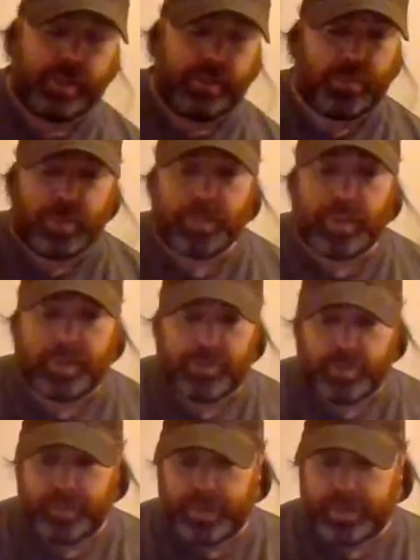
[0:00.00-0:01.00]
I have
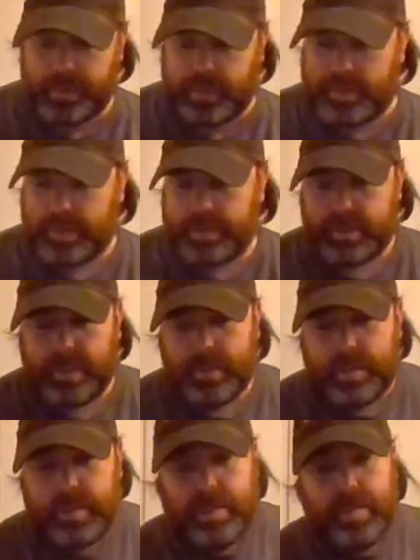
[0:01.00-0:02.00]
1x4 black tiles.
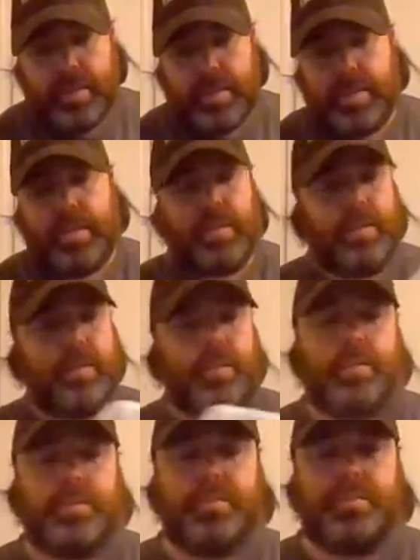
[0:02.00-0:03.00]

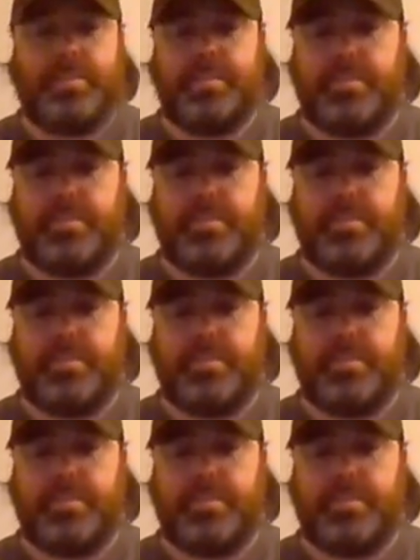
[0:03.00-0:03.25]
Um,